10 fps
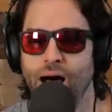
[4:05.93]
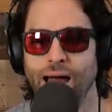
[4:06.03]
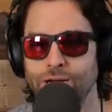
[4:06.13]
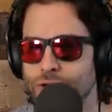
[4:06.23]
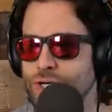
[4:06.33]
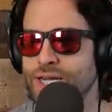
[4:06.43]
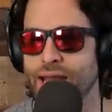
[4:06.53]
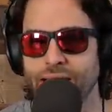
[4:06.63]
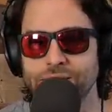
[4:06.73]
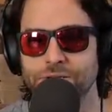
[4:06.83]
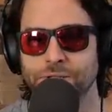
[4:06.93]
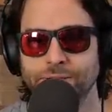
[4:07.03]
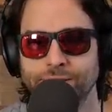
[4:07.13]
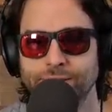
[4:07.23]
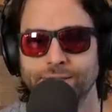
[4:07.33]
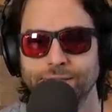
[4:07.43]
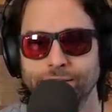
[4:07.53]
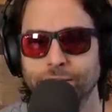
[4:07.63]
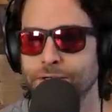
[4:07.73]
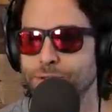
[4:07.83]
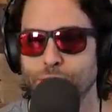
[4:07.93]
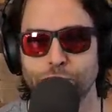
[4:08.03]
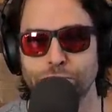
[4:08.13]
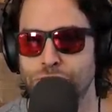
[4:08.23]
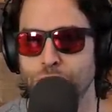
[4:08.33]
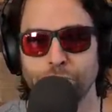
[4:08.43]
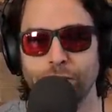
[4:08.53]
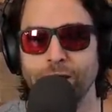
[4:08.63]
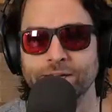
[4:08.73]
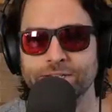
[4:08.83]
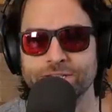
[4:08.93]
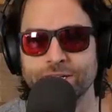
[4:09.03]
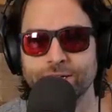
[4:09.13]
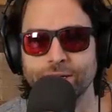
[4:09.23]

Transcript: I could cancel under duress.